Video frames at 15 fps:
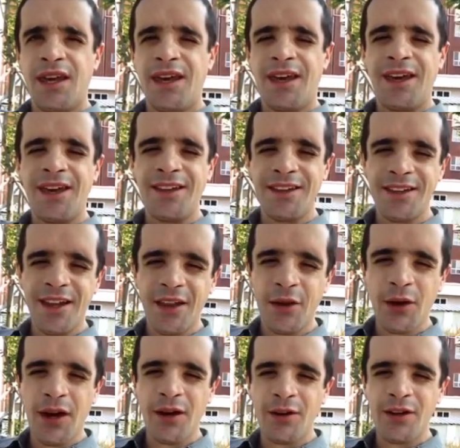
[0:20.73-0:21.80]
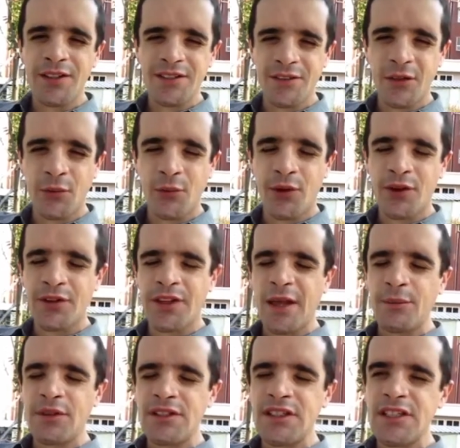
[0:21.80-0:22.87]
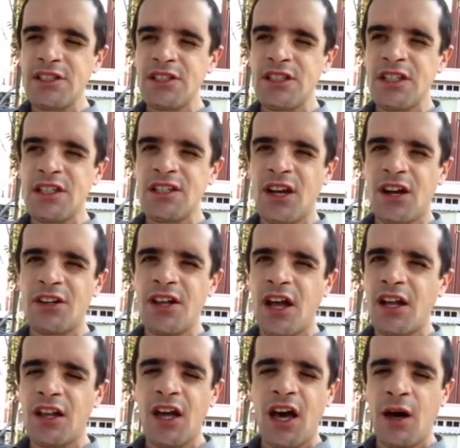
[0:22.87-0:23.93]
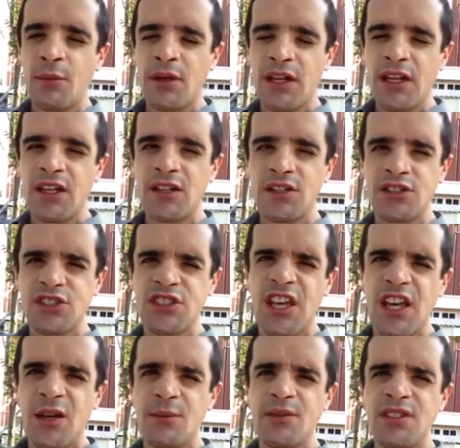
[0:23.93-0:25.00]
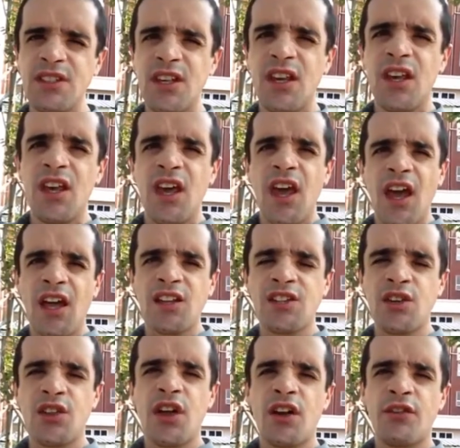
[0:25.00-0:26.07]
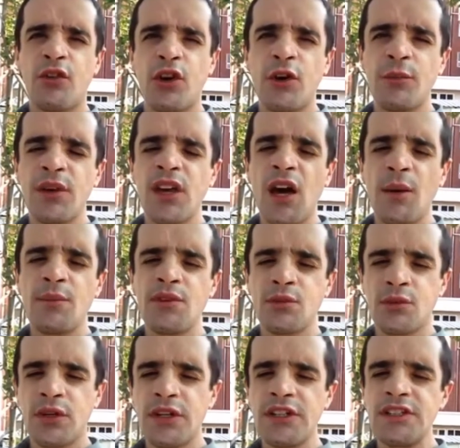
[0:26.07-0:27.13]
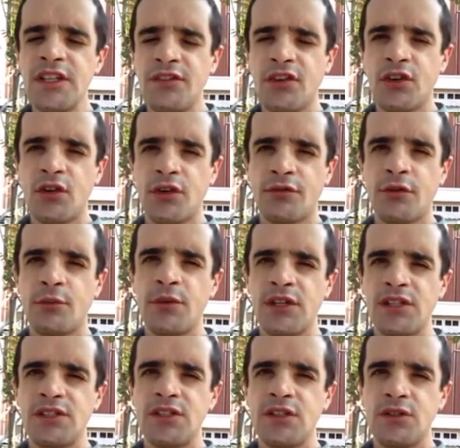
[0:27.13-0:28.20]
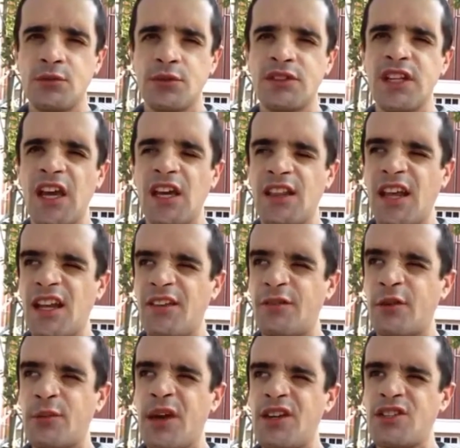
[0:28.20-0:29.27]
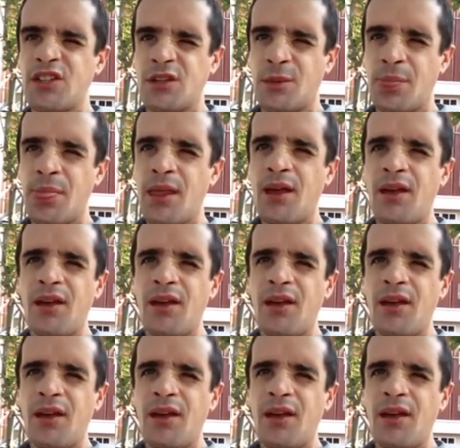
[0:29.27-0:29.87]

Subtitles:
and in other areas of the world that I've been teaching in are not common English names, and so therefore it becomes really difficult for me to retain that information.